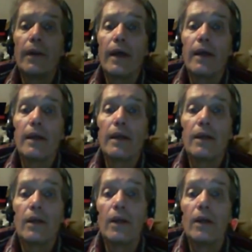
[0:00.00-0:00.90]

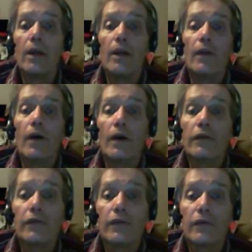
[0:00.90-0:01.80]
Danny,
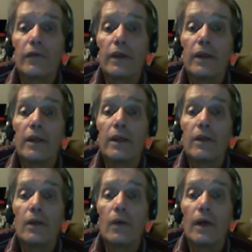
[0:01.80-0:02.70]
not
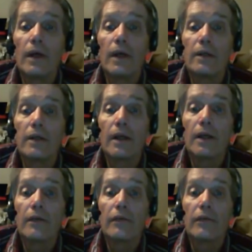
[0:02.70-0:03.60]
seeing no eggs,
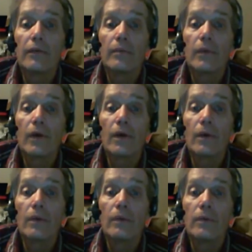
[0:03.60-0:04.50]
got some
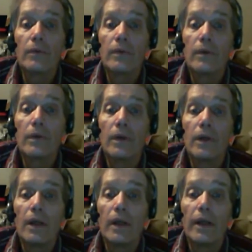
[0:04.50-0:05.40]
drones
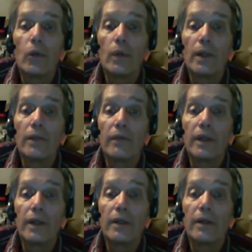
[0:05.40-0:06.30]
and a queen
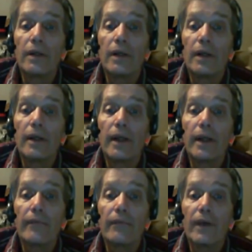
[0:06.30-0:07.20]
cell.
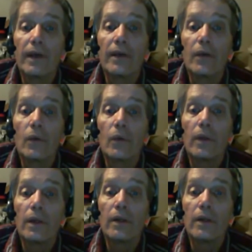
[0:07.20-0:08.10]
Can't find the
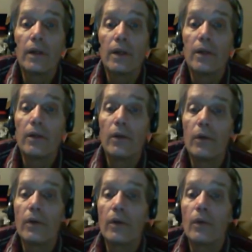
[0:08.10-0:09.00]
queen.
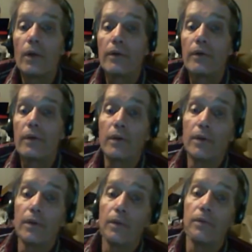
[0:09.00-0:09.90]
Don't know what to
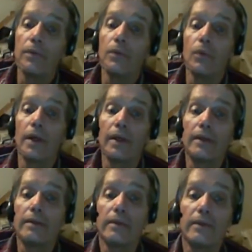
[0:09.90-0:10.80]
do. To
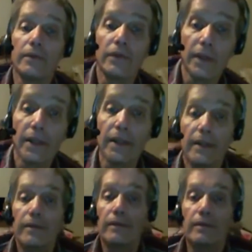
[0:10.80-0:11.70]
wait and
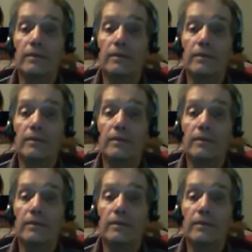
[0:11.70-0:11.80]
see.